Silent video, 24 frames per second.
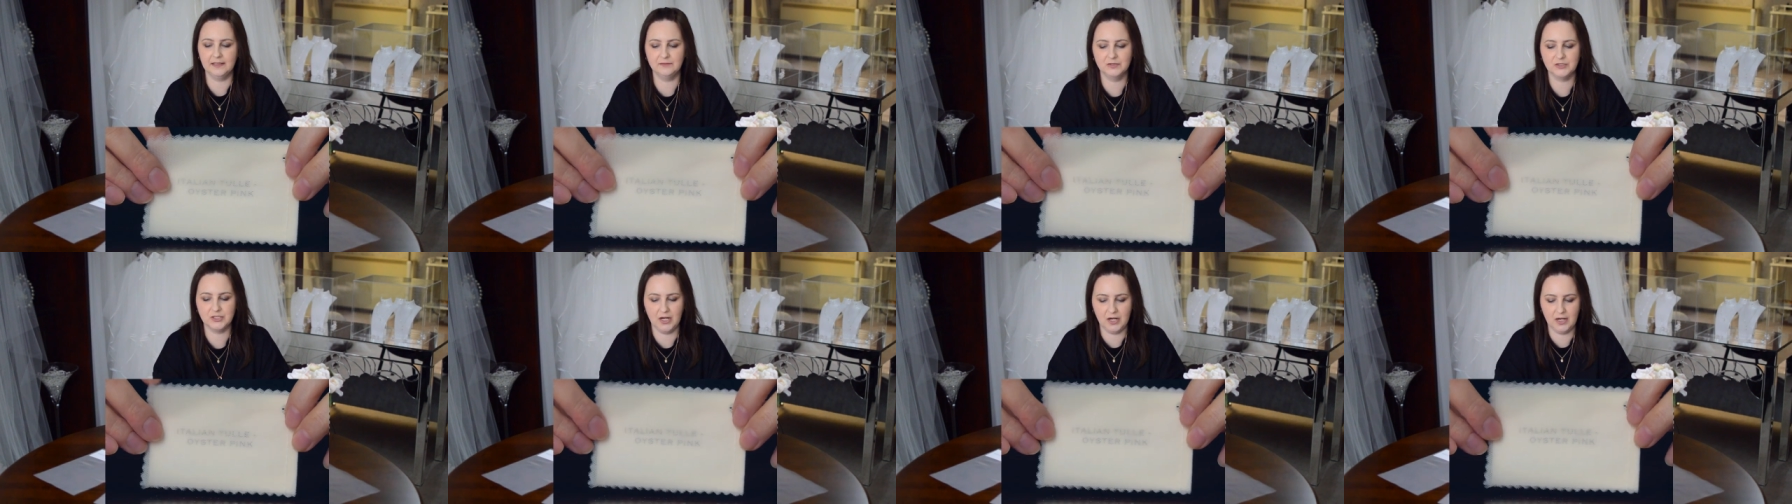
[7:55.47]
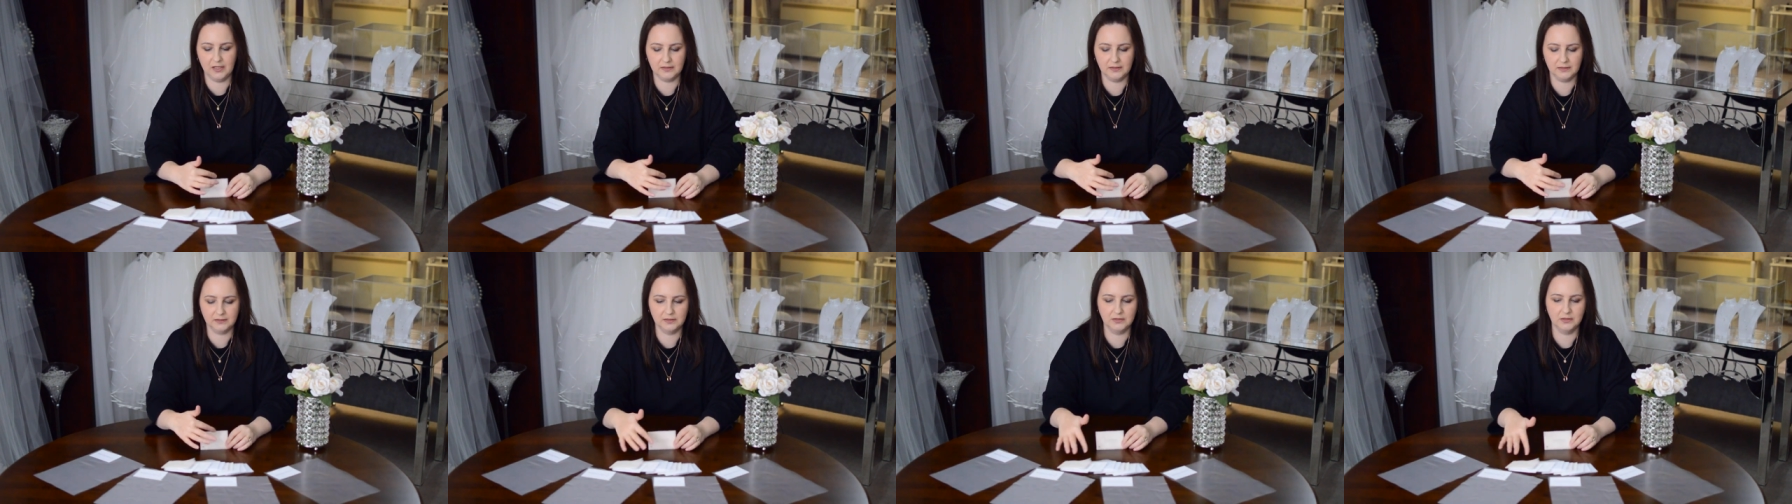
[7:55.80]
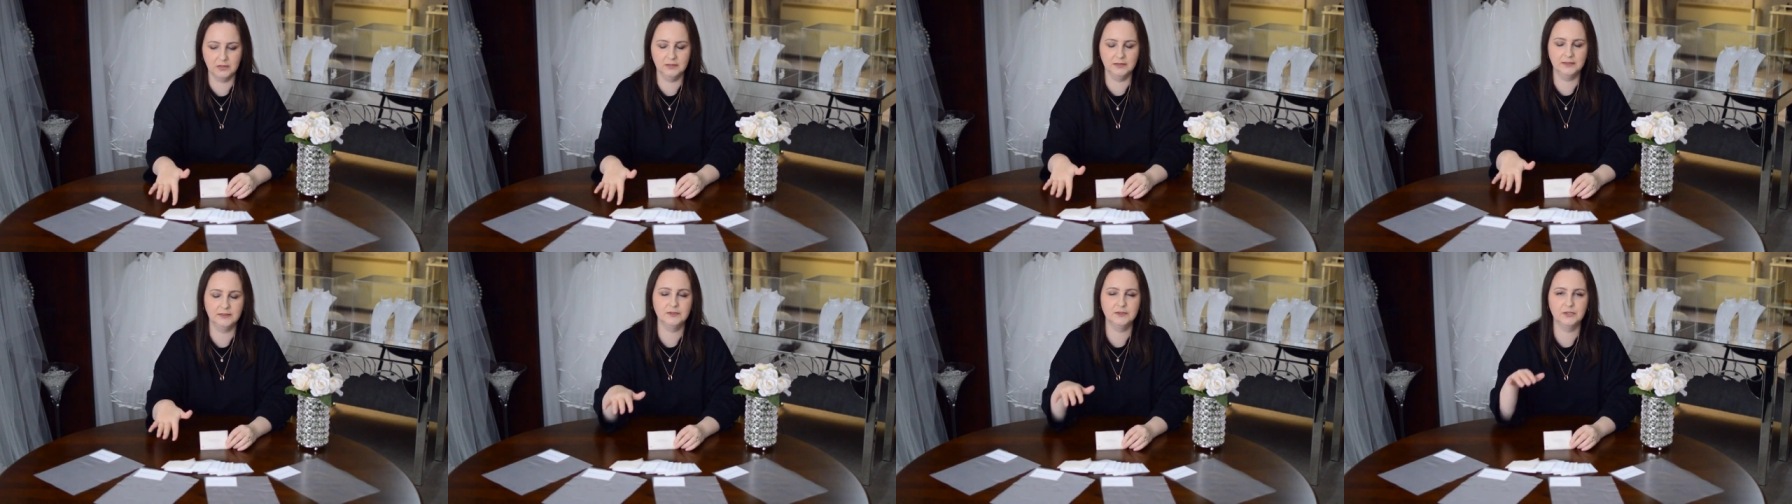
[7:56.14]
of darker
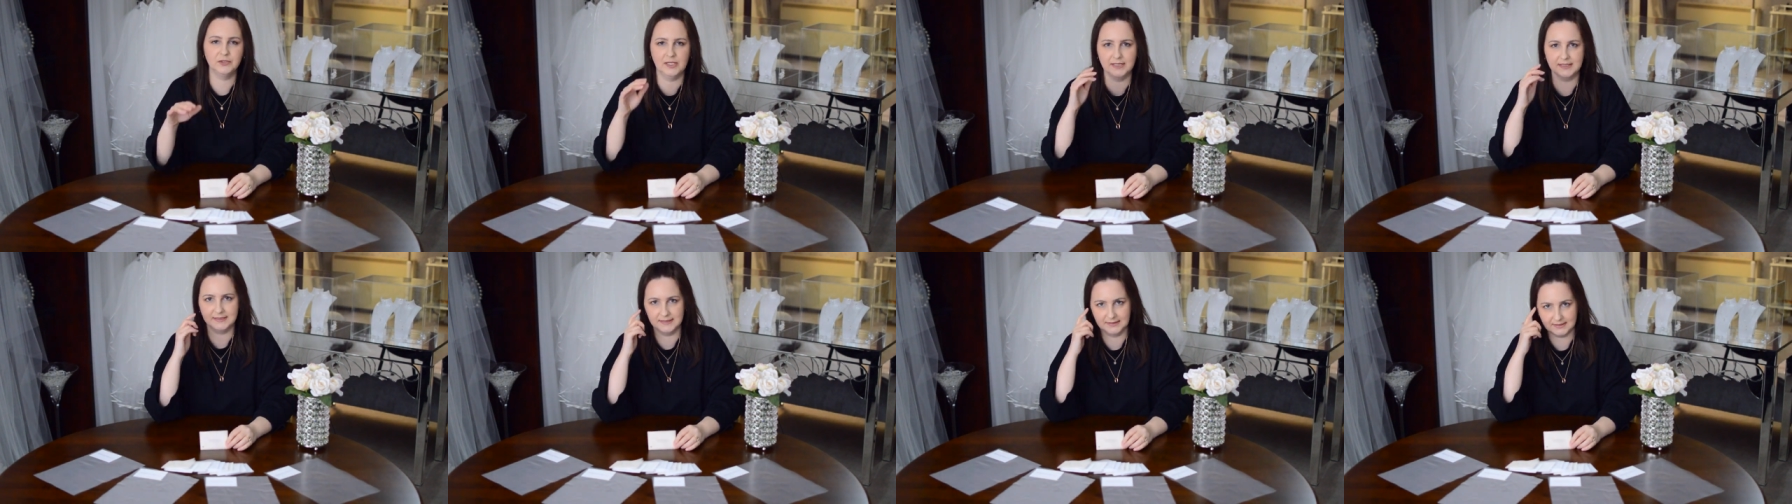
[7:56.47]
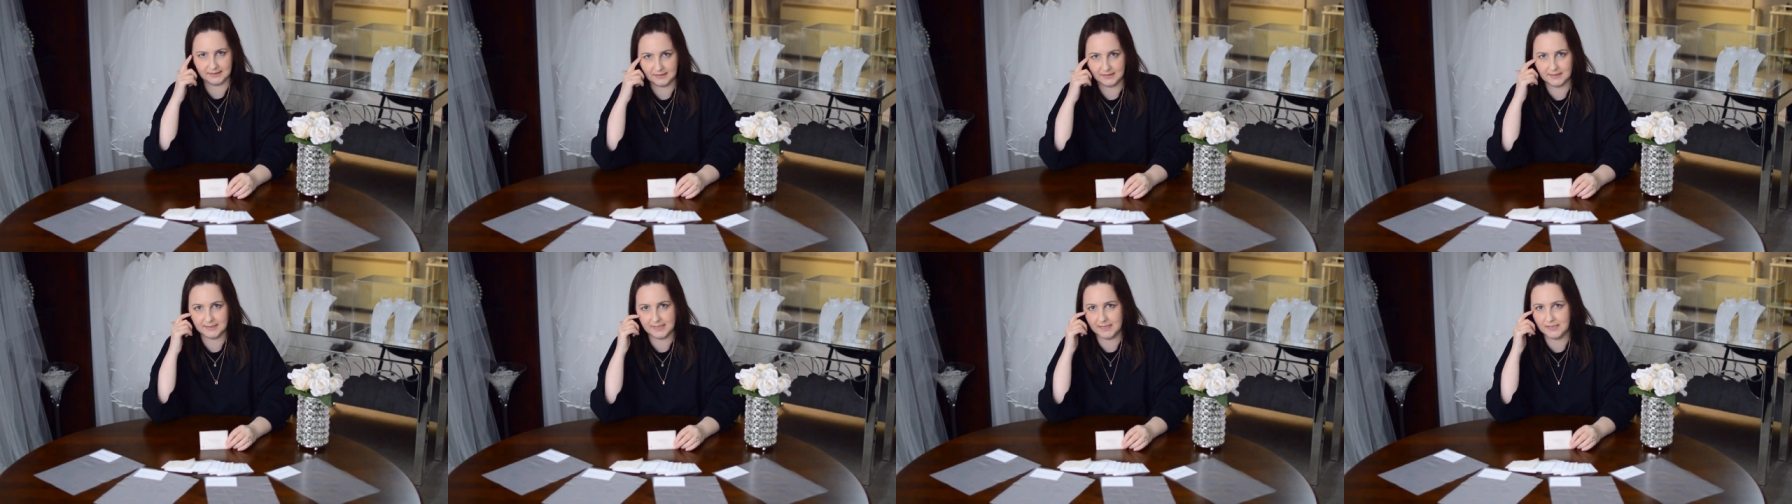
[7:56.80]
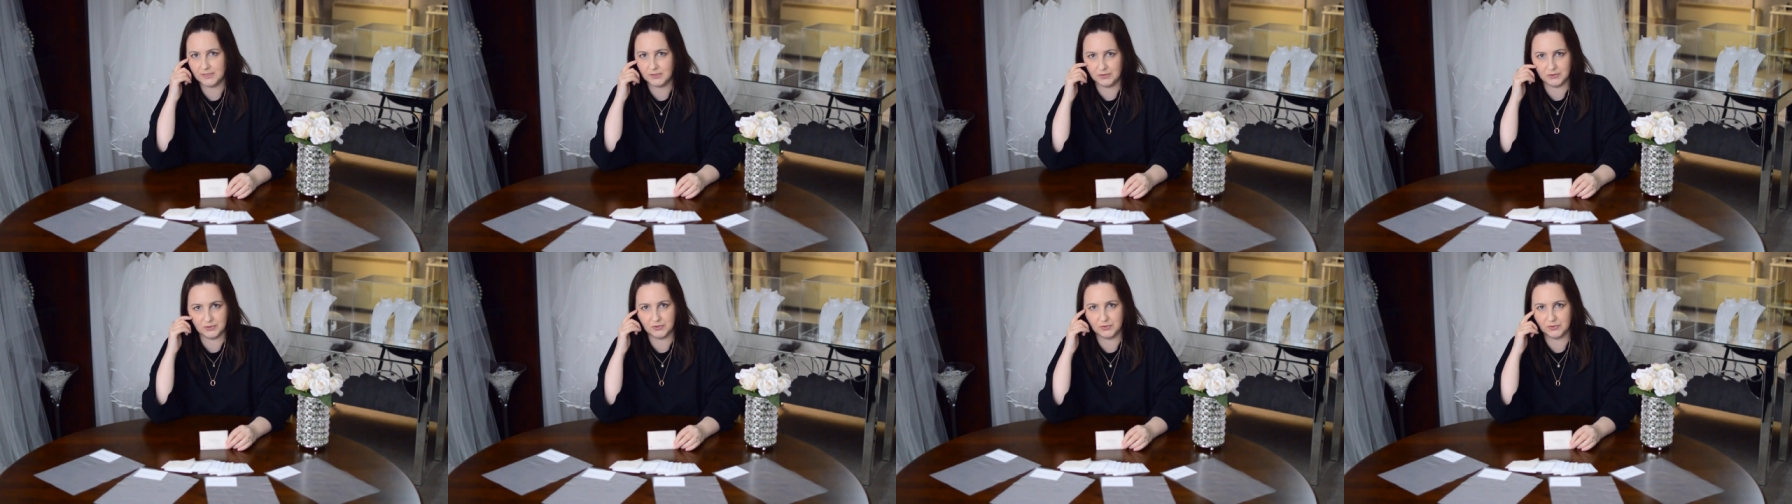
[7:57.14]
coloured dresses, because they
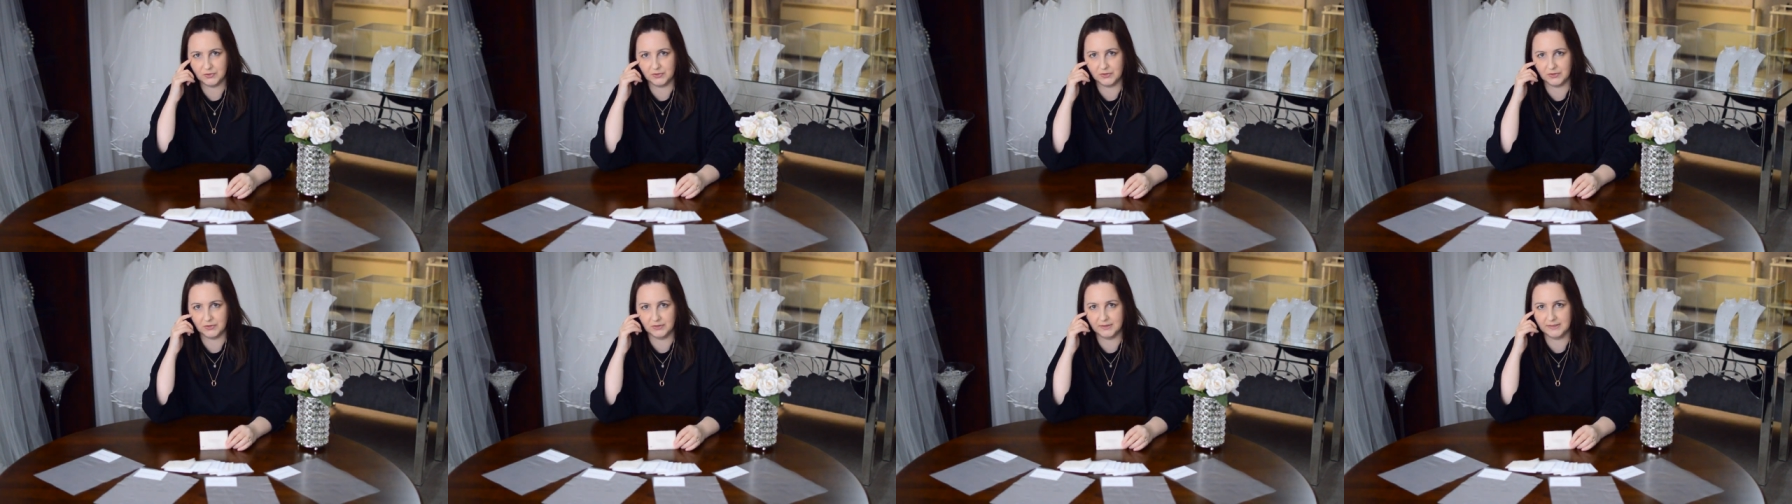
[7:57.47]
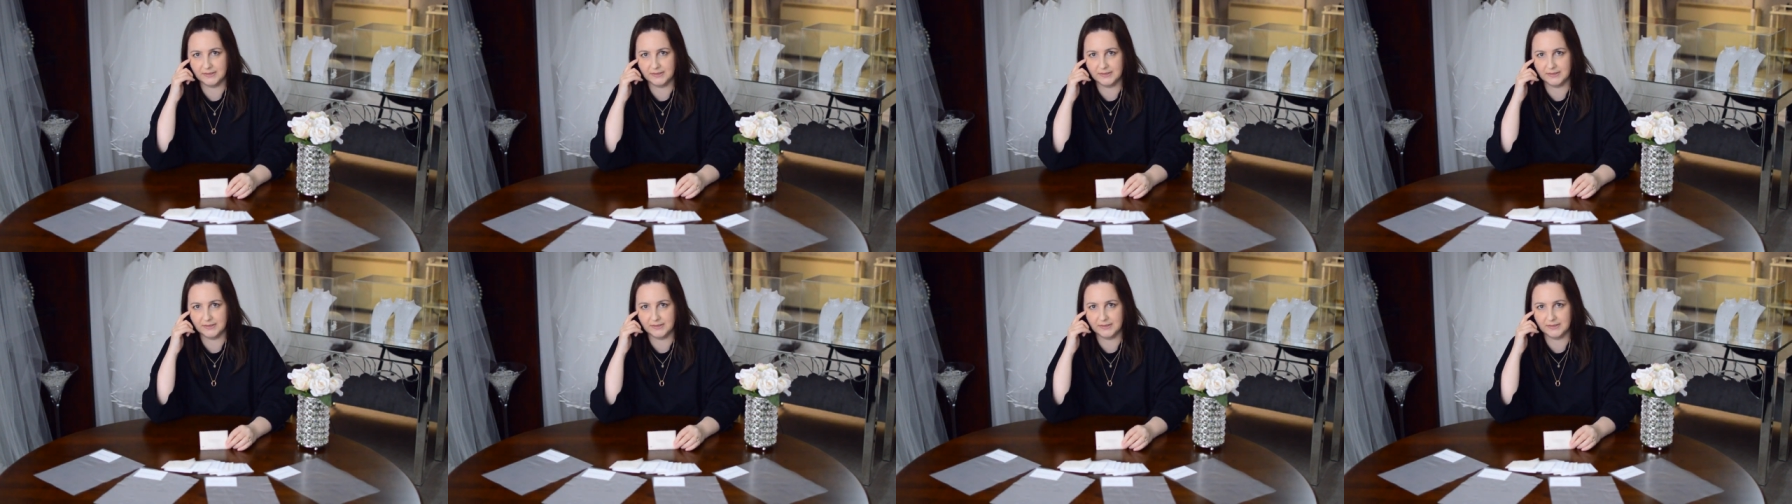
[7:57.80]
do struggle.